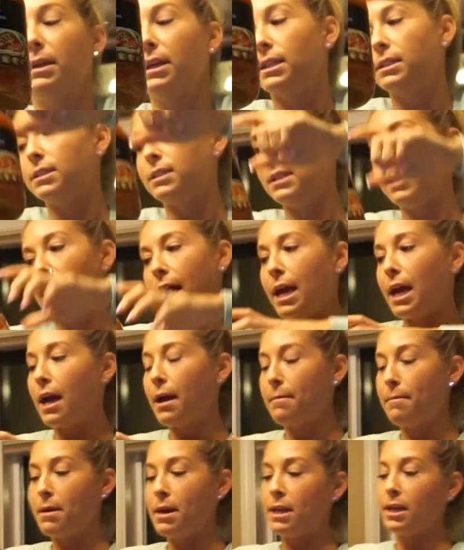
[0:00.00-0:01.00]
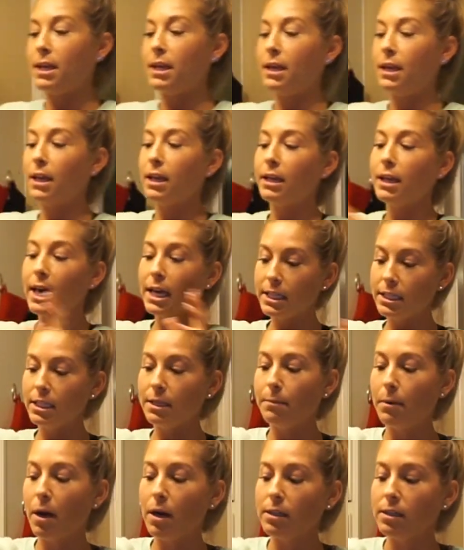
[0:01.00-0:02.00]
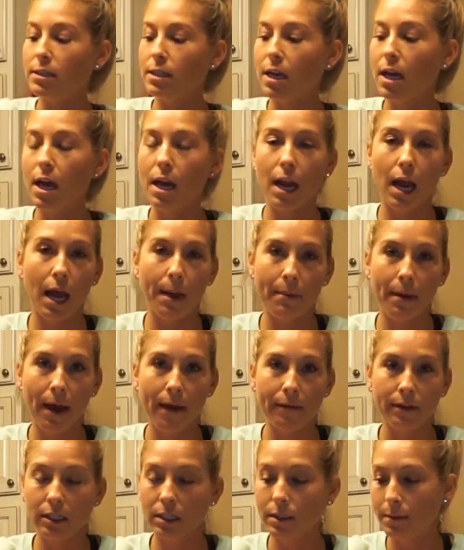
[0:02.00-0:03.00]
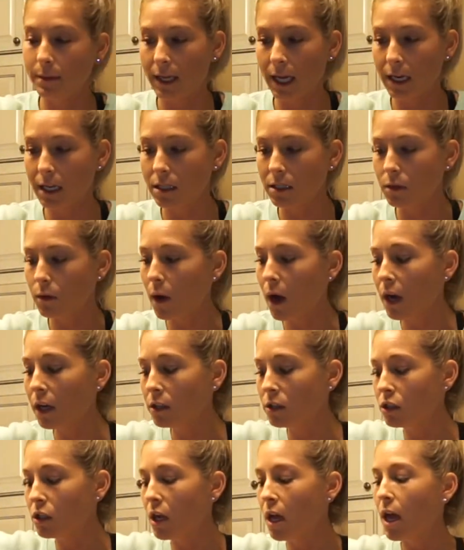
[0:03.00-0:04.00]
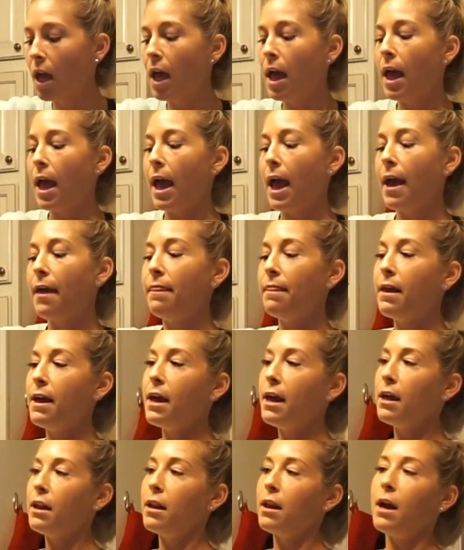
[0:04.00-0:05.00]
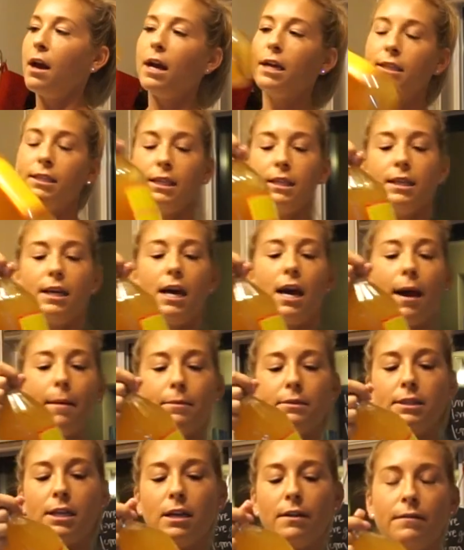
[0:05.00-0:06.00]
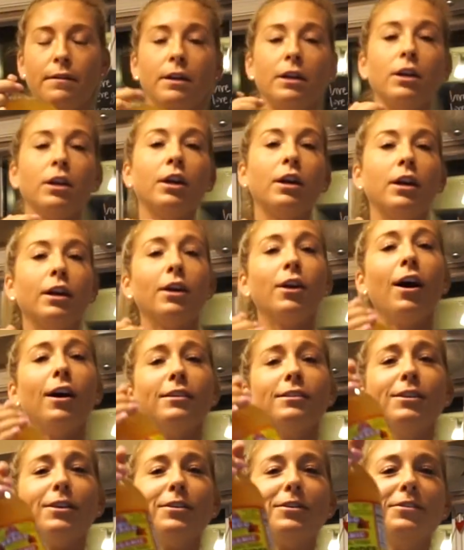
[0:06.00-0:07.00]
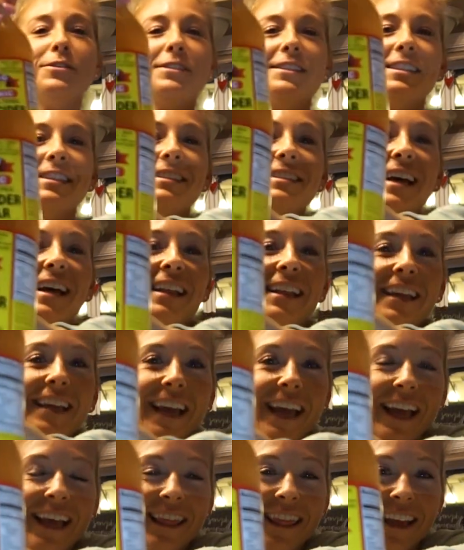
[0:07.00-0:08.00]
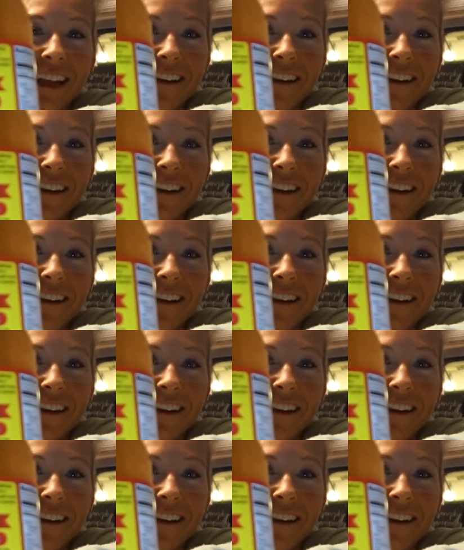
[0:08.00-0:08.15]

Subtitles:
because tonight I'm making Casey pasta and I'm having spaghetti squash. And then I did get apple cider vinegar. Costco used to sell it and